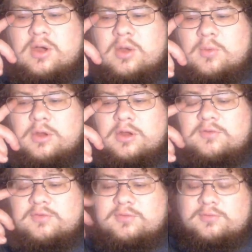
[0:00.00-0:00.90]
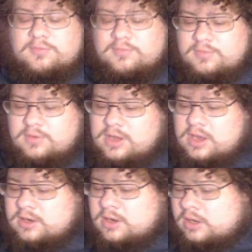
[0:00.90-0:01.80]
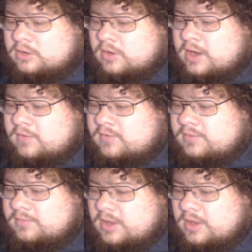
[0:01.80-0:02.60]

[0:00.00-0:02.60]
or I would have gotten it autographed.